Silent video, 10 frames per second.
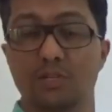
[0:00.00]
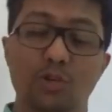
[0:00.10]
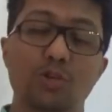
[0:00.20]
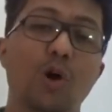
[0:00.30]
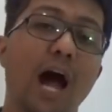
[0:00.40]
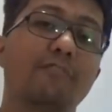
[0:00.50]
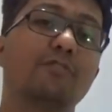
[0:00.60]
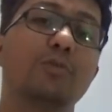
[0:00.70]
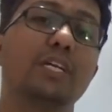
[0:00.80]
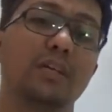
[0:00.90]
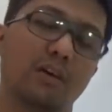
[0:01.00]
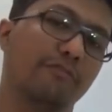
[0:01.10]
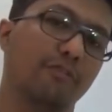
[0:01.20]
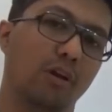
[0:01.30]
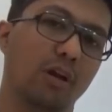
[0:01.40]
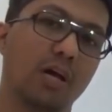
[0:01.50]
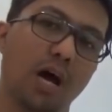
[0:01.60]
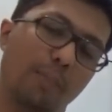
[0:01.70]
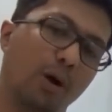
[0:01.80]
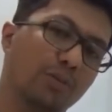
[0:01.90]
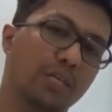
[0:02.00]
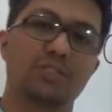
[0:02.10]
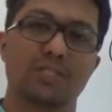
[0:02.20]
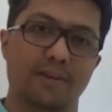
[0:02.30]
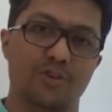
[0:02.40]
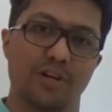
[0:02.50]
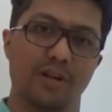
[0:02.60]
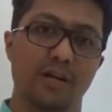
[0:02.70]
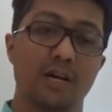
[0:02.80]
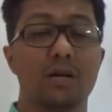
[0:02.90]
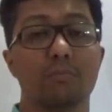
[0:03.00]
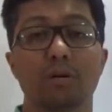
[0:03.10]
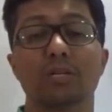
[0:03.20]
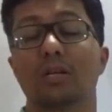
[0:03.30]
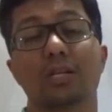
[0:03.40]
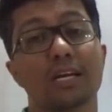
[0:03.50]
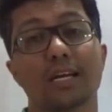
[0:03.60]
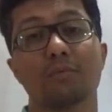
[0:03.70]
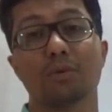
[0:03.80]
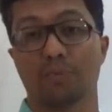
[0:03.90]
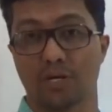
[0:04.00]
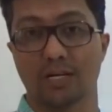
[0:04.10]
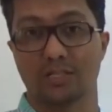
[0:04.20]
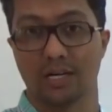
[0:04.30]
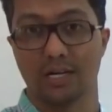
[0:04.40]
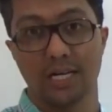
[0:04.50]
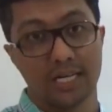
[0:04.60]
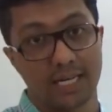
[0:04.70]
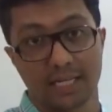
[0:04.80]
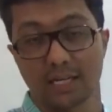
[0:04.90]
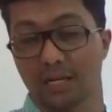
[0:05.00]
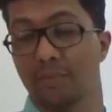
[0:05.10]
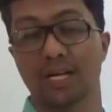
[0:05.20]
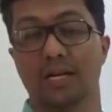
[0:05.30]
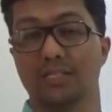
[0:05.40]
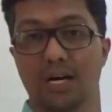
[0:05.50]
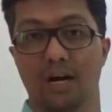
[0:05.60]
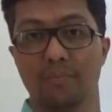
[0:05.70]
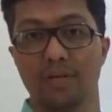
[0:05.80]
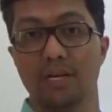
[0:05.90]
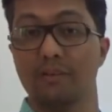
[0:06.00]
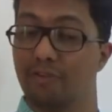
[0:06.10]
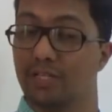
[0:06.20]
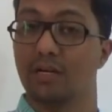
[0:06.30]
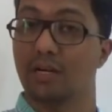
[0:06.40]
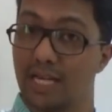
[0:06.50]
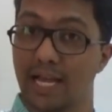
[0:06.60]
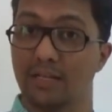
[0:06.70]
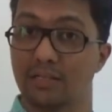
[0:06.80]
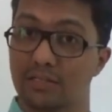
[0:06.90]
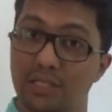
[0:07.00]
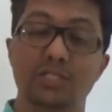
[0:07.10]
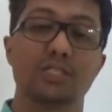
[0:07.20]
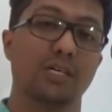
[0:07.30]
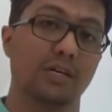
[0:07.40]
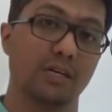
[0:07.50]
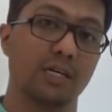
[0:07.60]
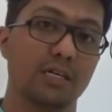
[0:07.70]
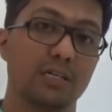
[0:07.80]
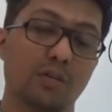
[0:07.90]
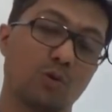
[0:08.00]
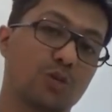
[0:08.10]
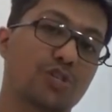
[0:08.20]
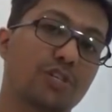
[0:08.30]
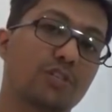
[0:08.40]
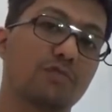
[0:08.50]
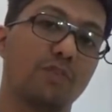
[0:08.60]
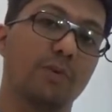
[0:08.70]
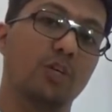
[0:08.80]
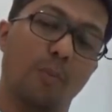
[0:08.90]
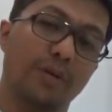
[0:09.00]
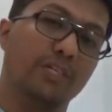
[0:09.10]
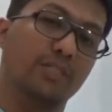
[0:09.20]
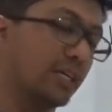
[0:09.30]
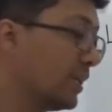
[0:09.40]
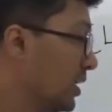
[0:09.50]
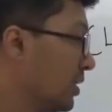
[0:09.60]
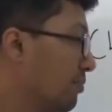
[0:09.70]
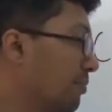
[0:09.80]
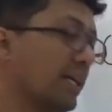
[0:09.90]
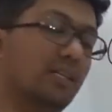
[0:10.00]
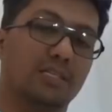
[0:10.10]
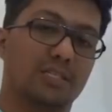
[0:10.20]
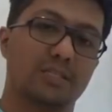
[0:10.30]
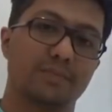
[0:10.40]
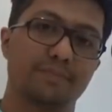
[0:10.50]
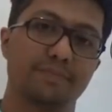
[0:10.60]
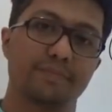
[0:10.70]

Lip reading: So you have to be careful about this section, but nothing can be predicted in the coming exam, whether again this year the questions will be dominated by this.